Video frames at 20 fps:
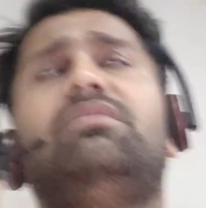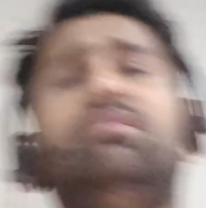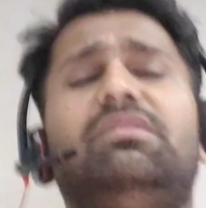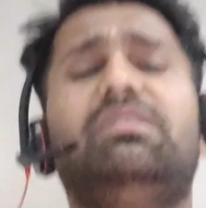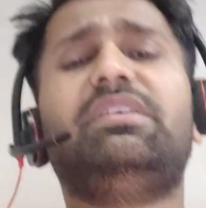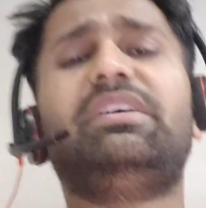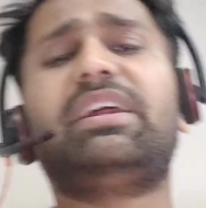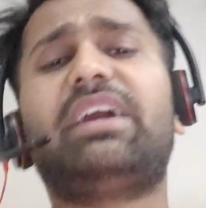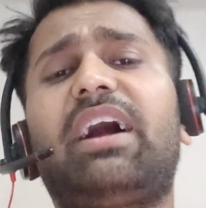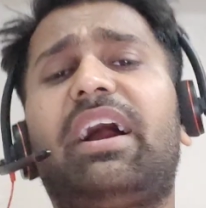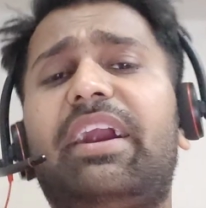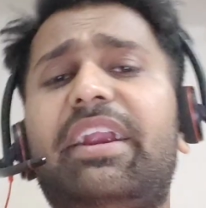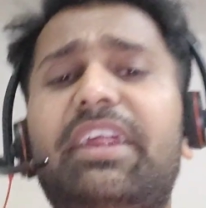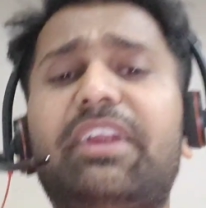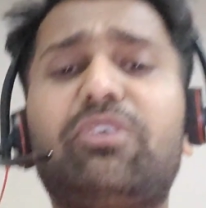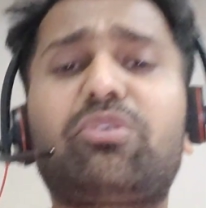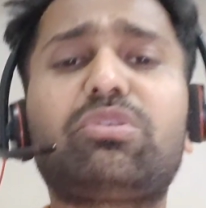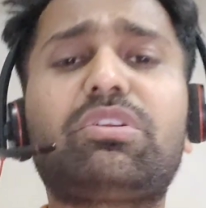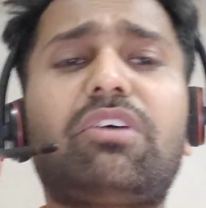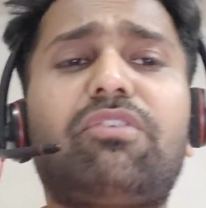
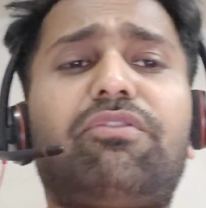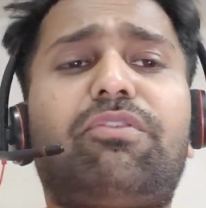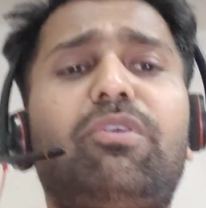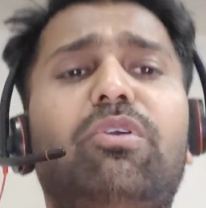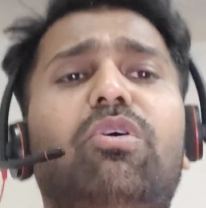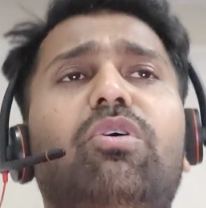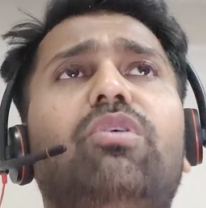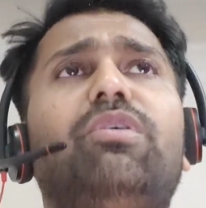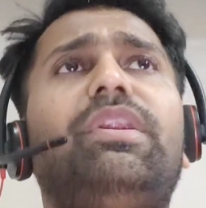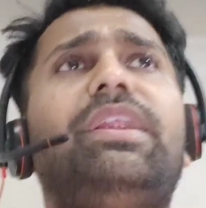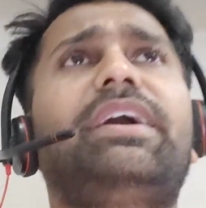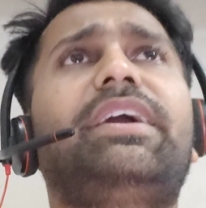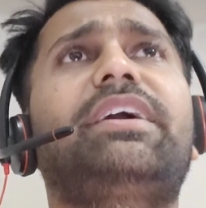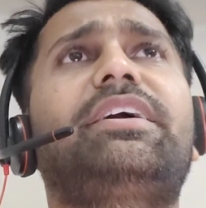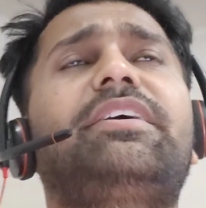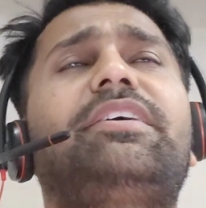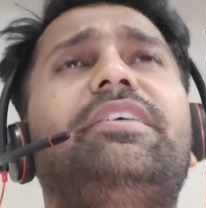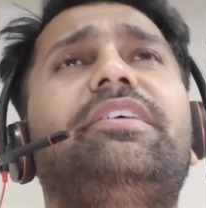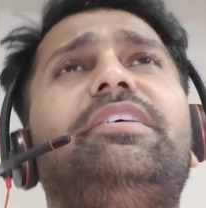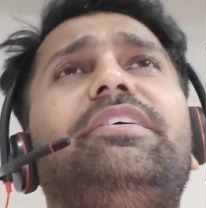regarding to the flow,
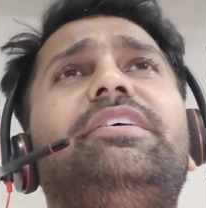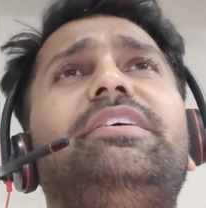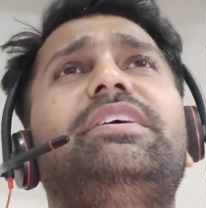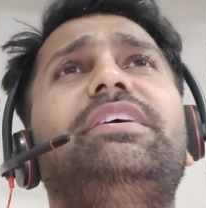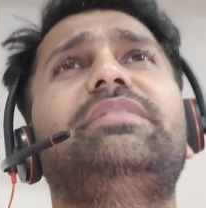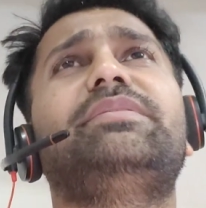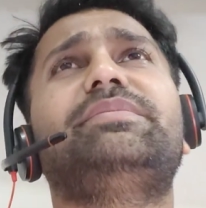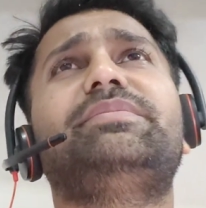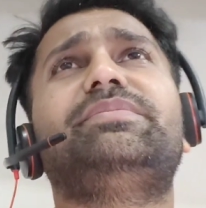like what